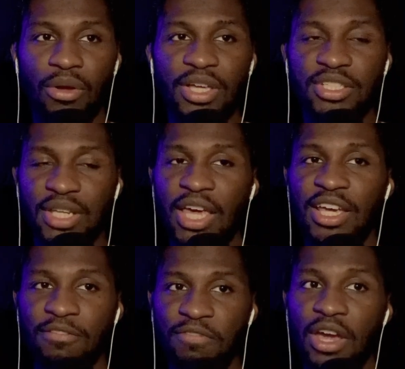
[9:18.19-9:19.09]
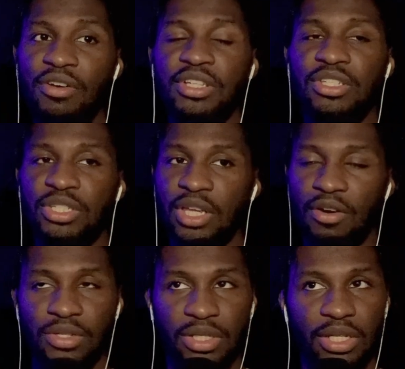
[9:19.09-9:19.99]
you know, it's taken very
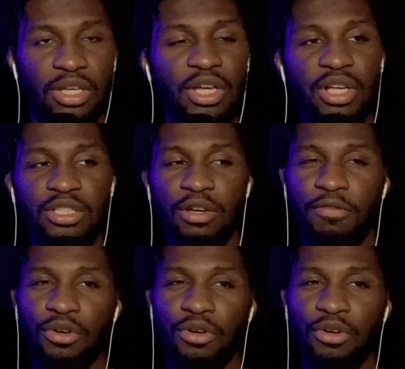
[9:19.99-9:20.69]
seriously.